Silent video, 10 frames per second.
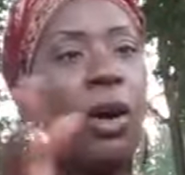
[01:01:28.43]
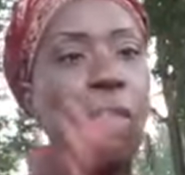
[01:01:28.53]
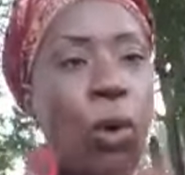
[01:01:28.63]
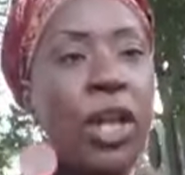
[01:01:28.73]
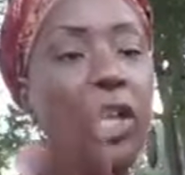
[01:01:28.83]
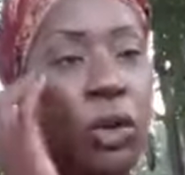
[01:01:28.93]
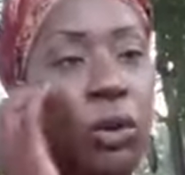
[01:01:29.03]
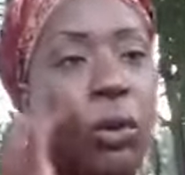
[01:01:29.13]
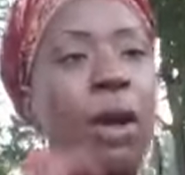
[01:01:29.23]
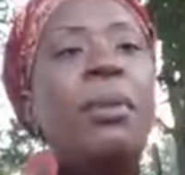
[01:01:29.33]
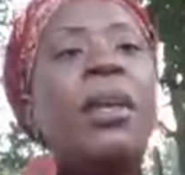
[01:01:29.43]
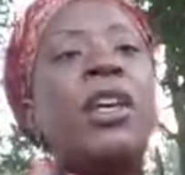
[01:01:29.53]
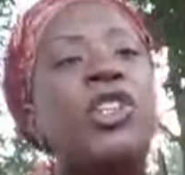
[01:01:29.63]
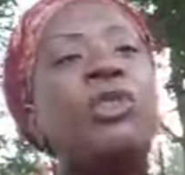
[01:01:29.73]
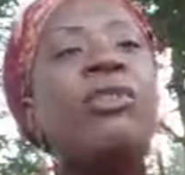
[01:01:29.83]
on you
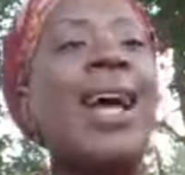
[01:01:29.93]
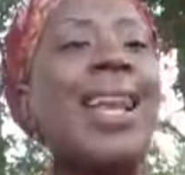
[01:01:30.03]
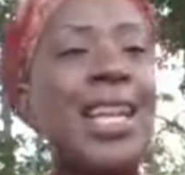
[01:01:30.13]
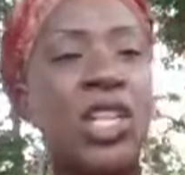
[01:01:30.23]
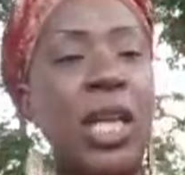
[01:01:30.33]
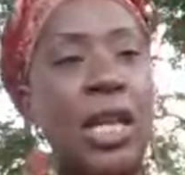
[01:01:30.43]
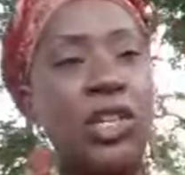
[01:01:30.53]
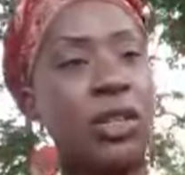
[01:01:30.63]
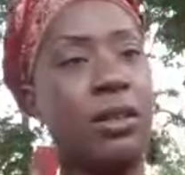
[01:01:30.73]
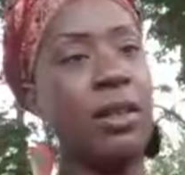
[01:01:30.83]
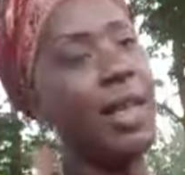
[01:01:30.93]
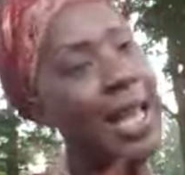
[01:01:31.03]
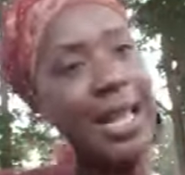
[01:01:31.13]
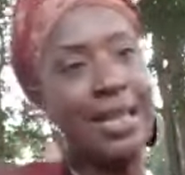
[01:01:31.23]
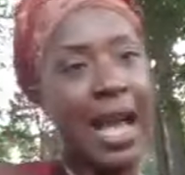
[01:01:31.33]
because you've got education
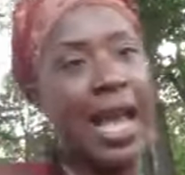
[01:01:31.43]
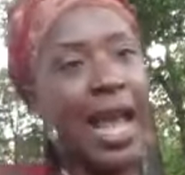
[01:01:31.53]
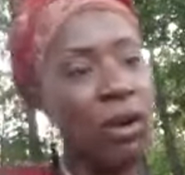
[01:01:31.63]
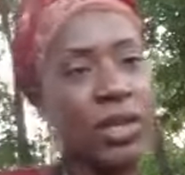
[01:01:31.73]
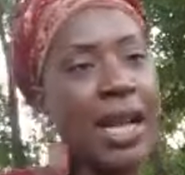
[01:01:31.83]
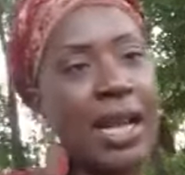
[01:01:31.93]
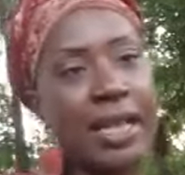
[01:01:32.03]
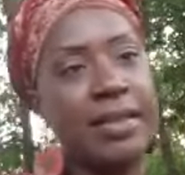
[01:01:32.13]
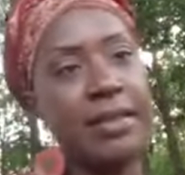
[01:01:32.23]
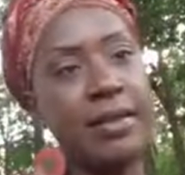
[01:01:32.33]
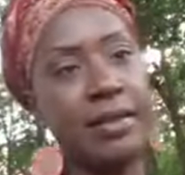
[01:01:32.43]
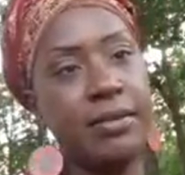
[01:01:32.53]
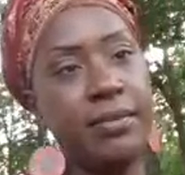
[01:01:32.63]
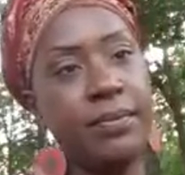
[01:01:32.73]
and not erudite lessons.